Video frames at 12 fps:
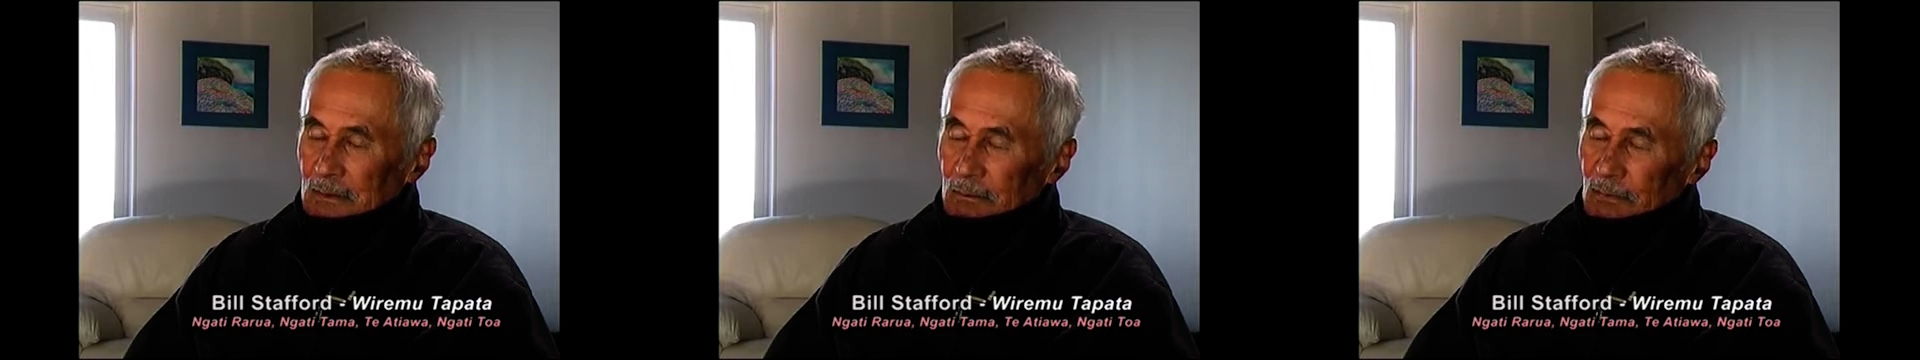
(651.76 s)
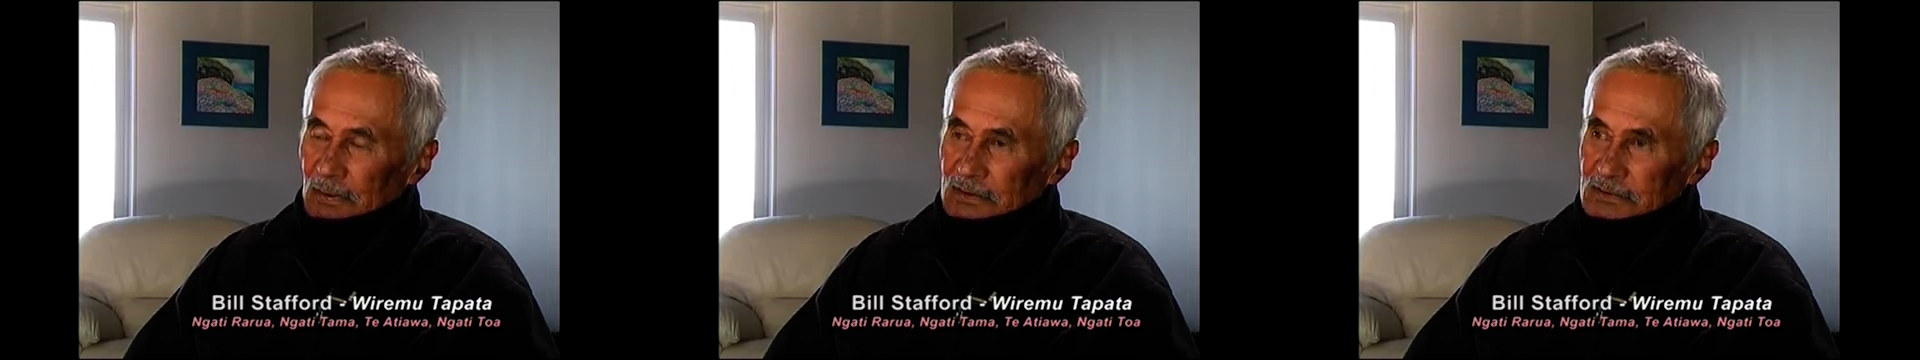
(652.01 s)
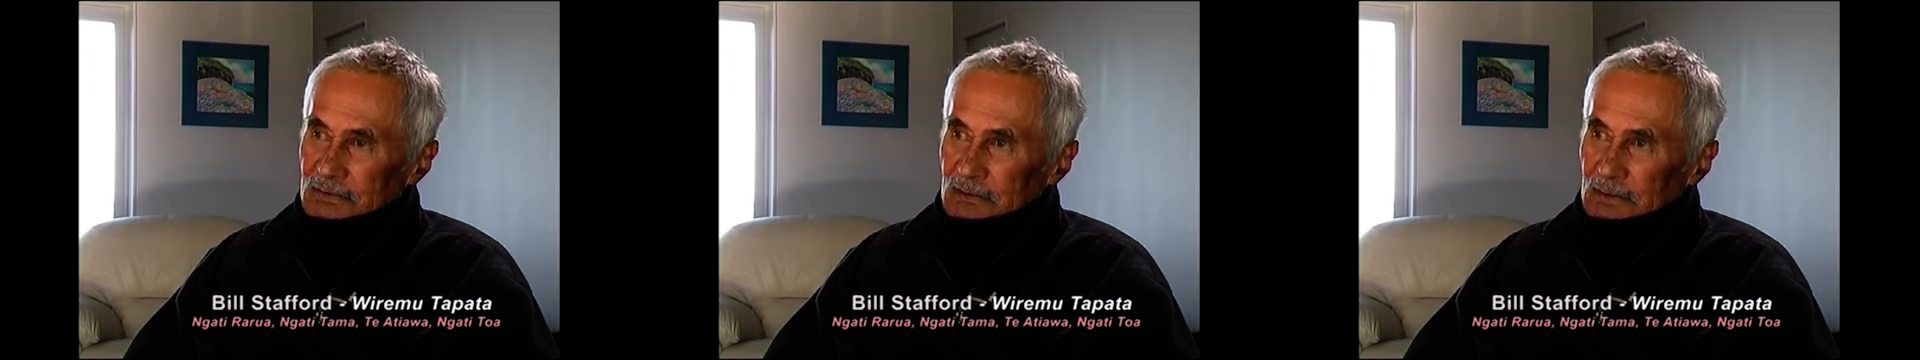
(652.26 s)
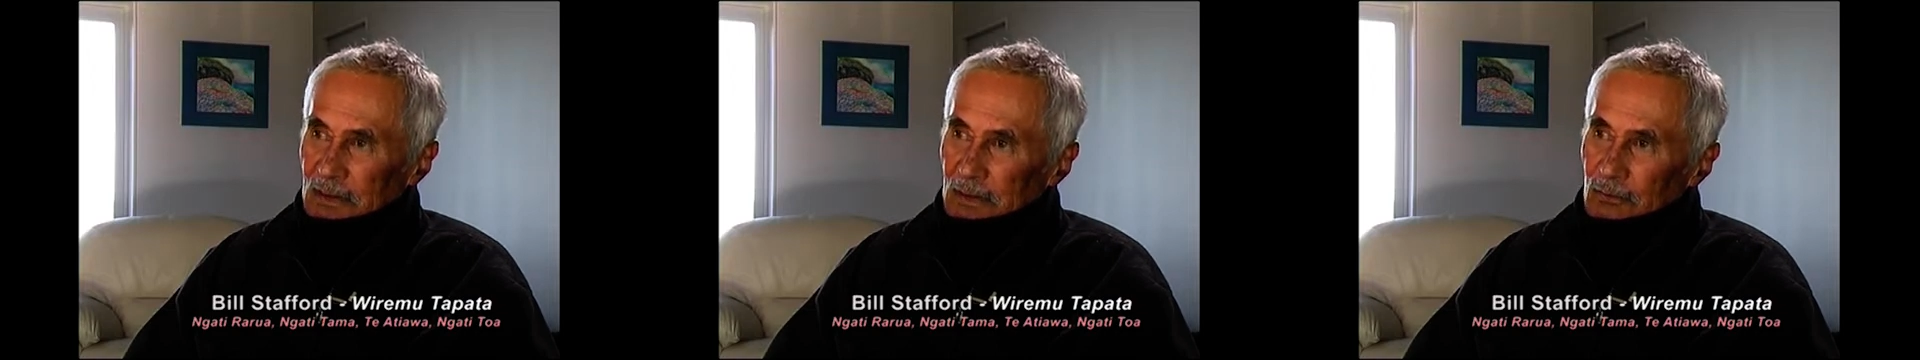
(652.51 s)
place
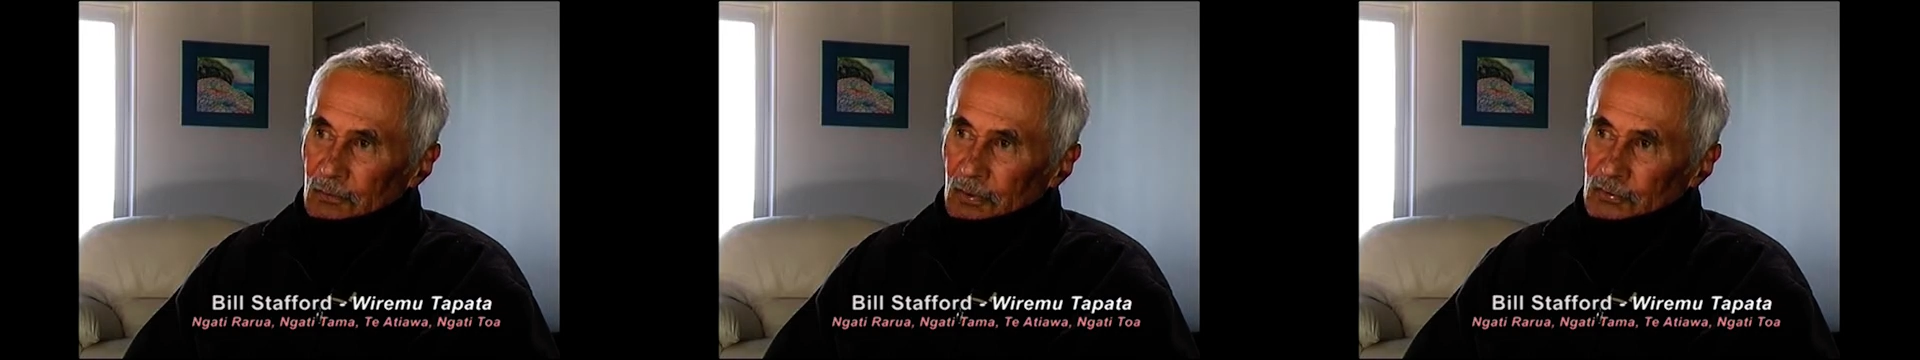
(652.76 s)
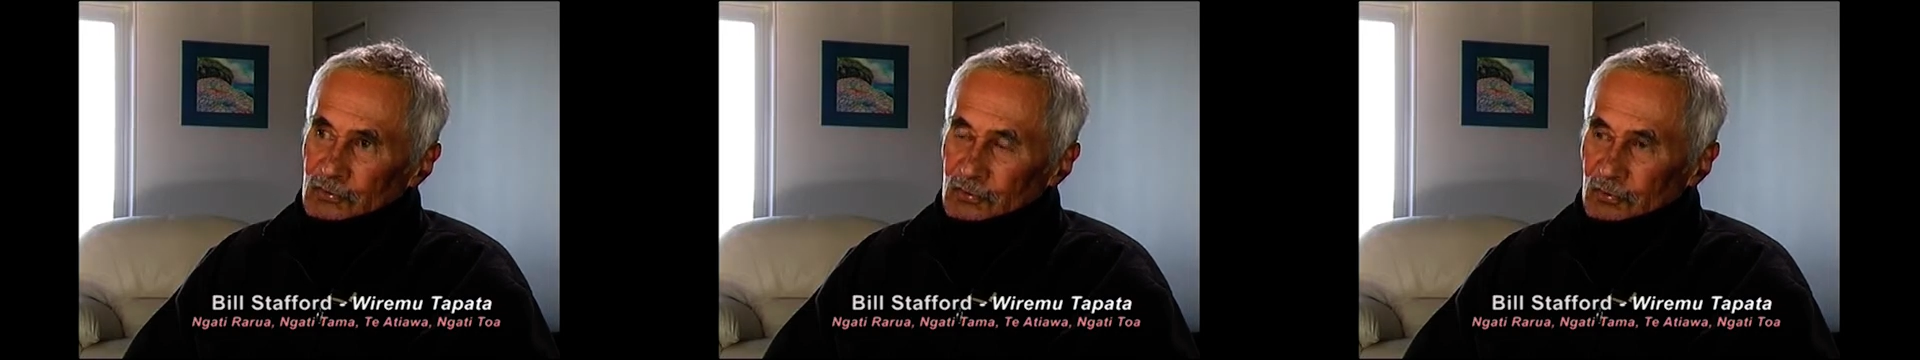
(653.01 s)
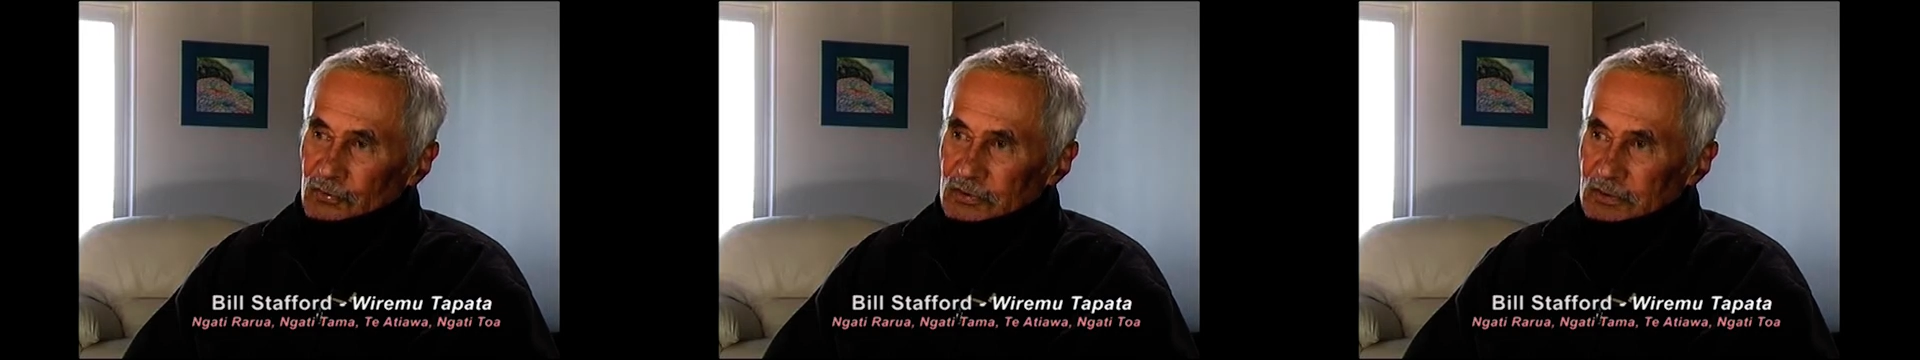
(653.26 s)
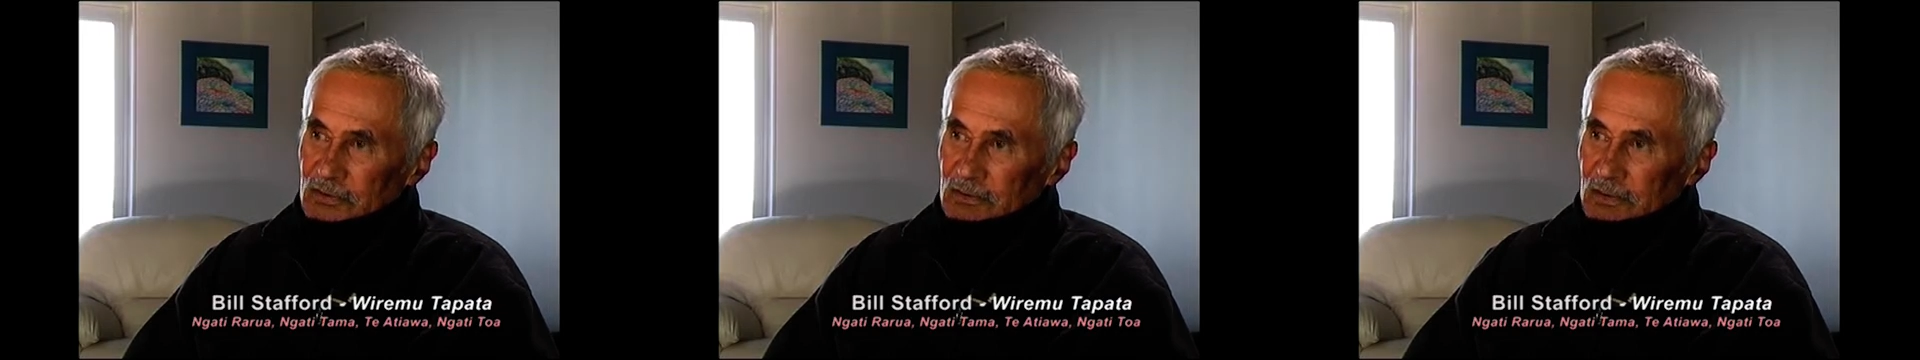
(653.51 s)
in
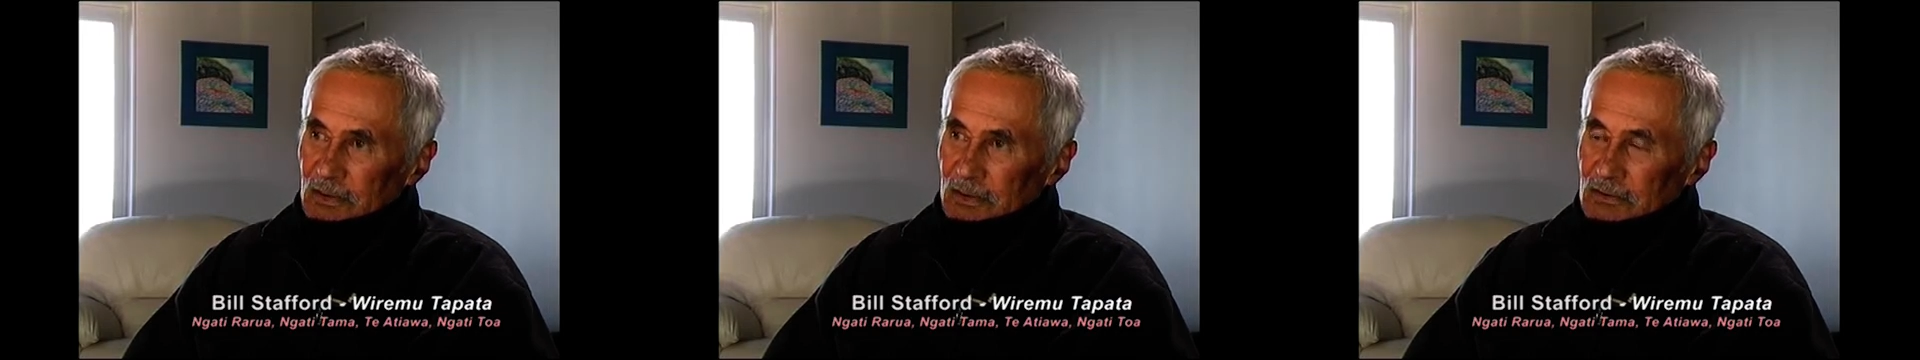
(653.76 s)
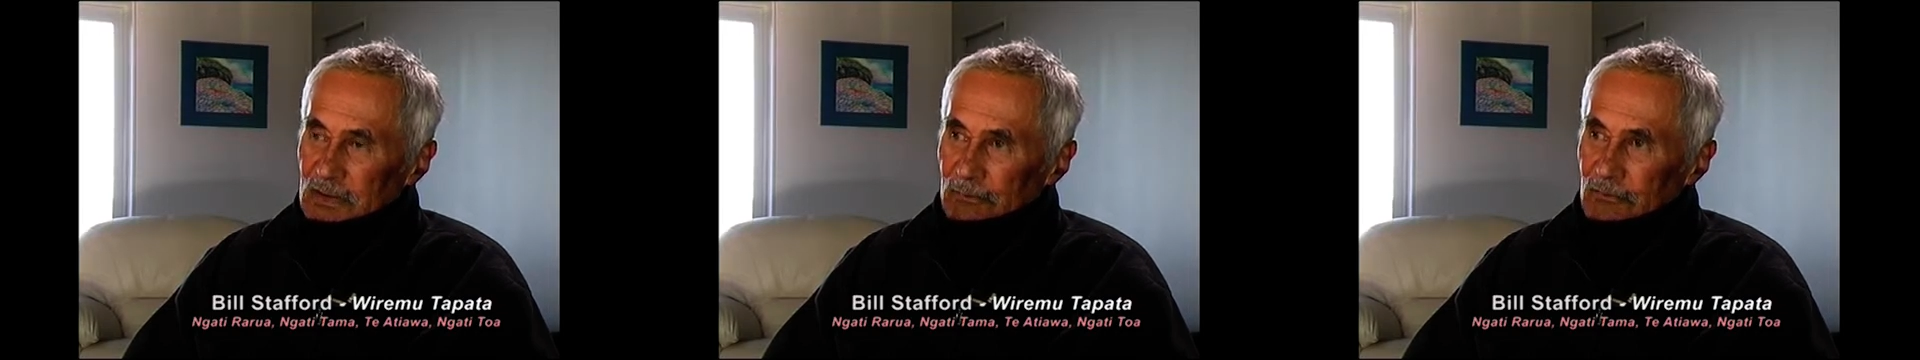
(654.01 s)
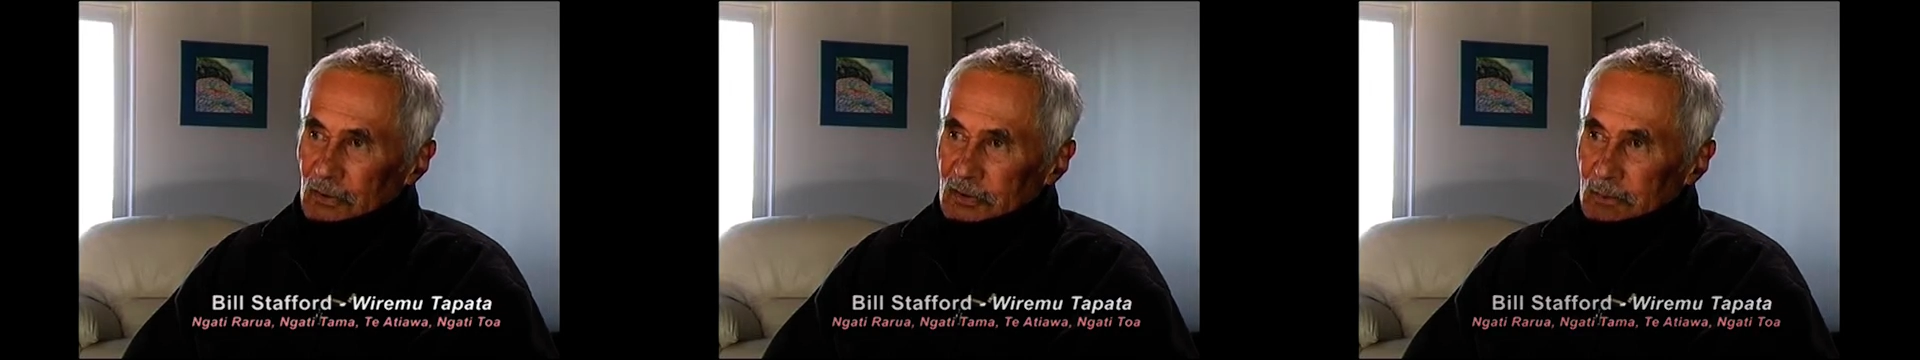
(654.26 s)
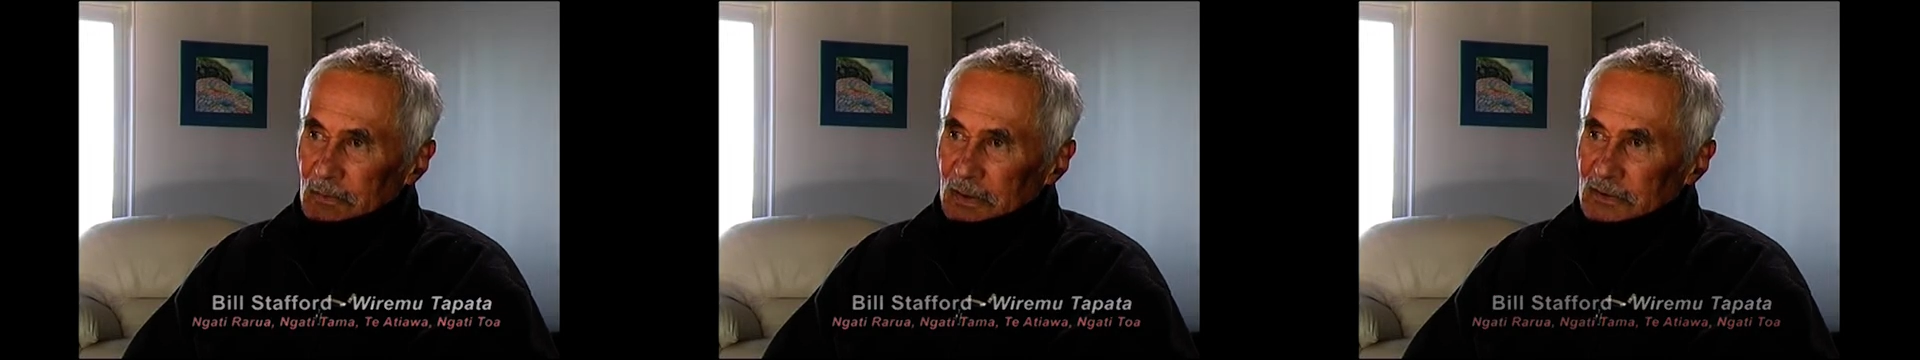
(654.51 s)
Christchurch, chap wrote
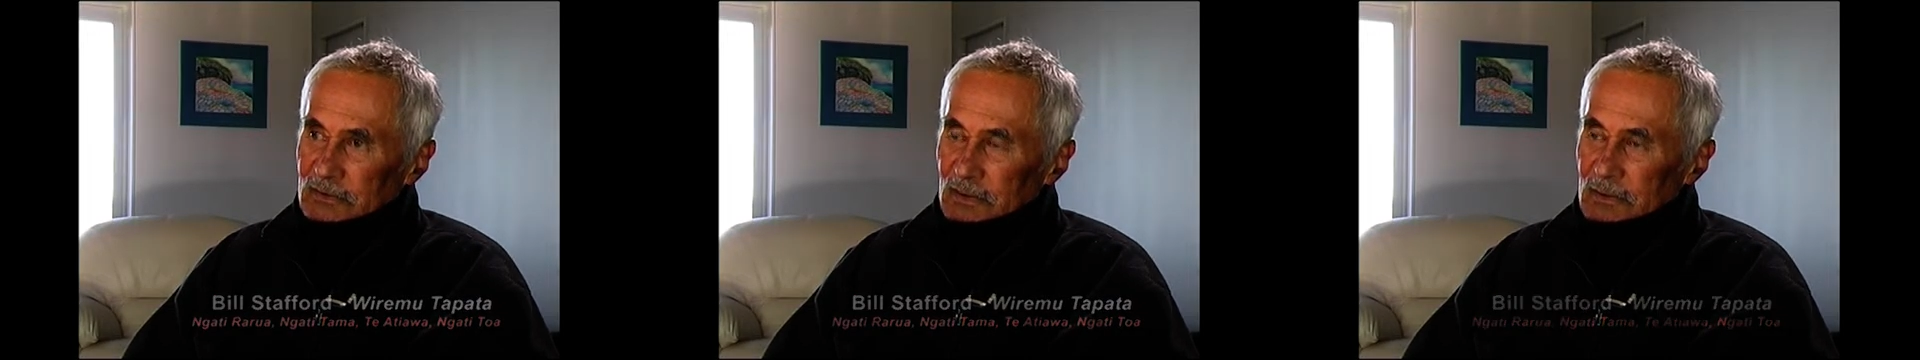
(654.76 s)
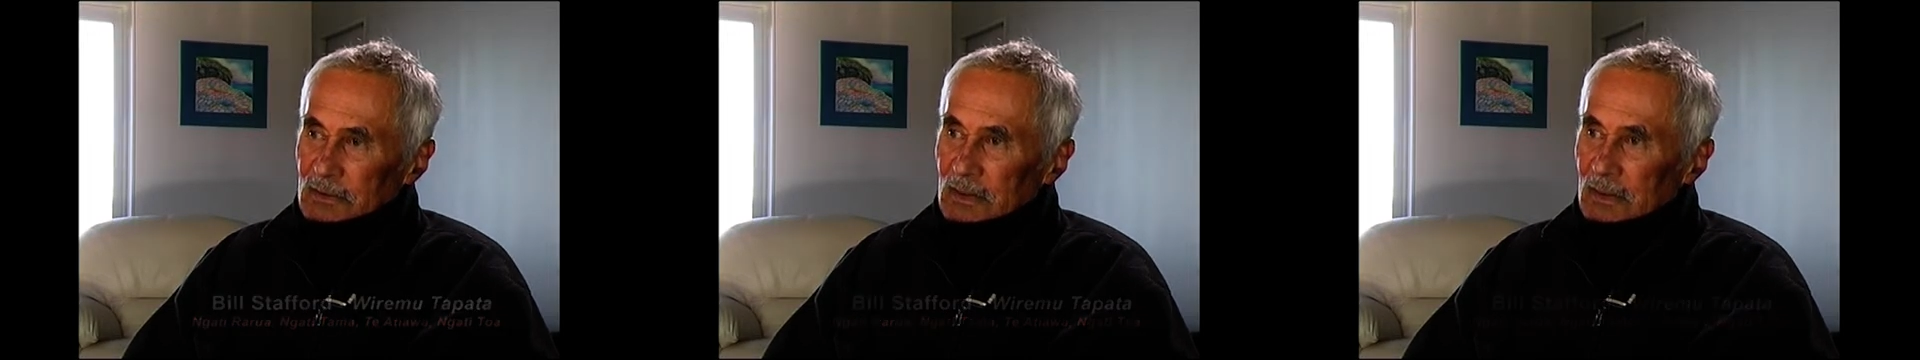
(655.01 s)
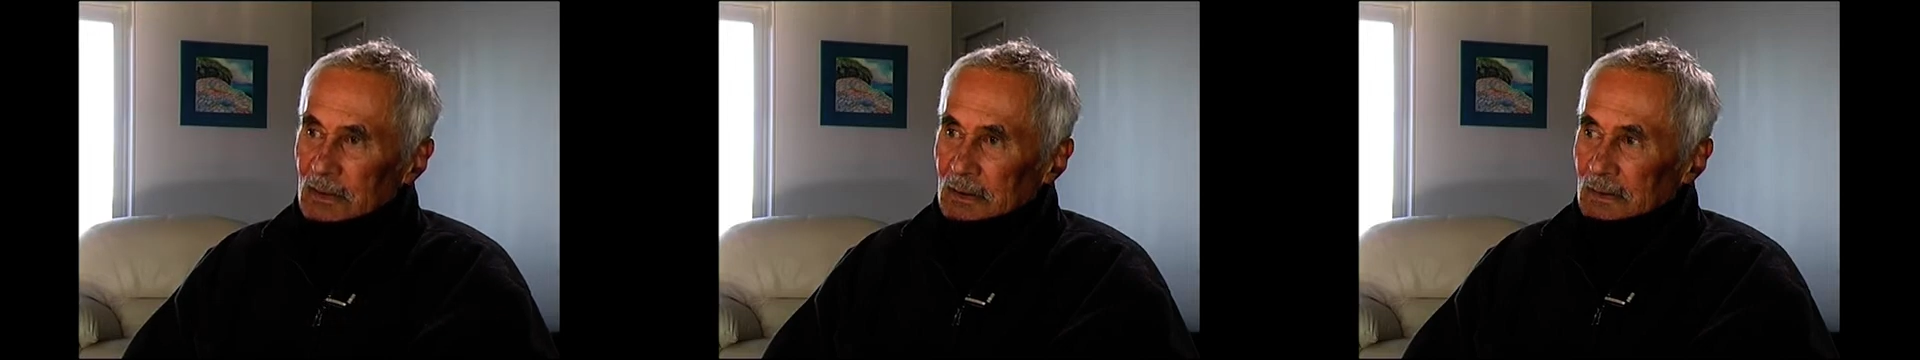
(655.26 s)
to me and said,